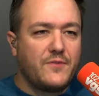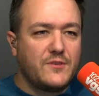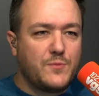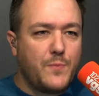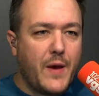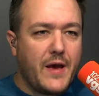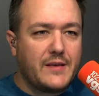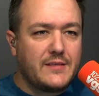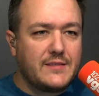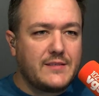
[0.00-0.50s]

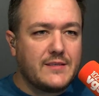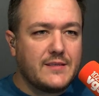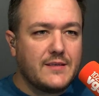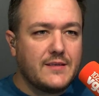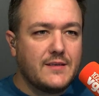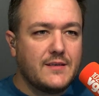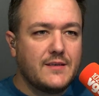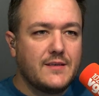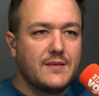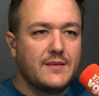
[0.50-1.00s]
Space?
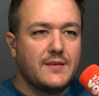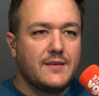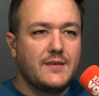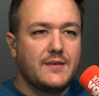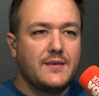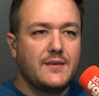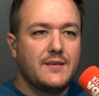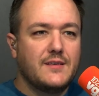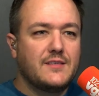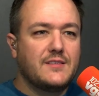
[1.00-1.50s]
Yep.
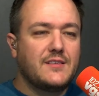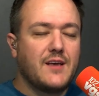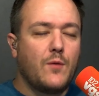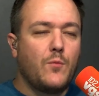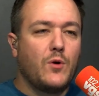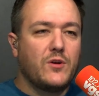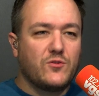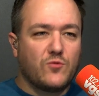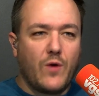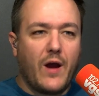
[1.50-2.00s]

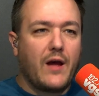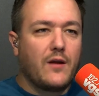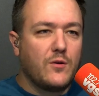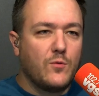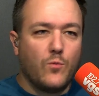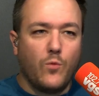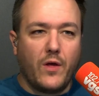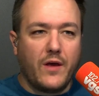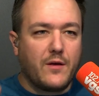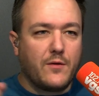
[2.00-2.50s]
Someone's
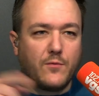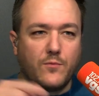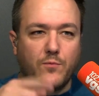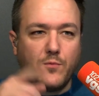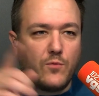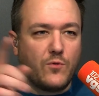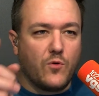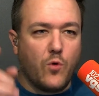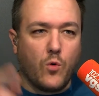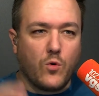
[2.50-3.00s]
rounding like
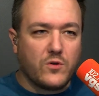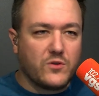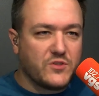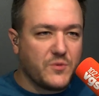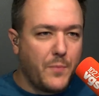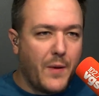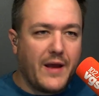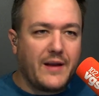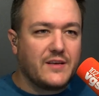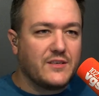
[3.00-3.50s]
quarters
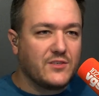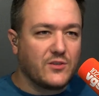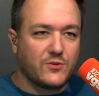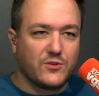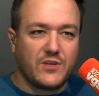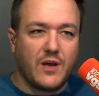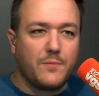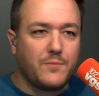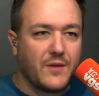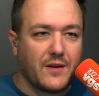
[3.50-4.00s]
of pennies or
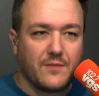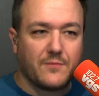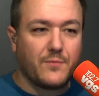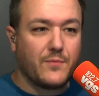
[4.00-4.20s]
something. Yeah,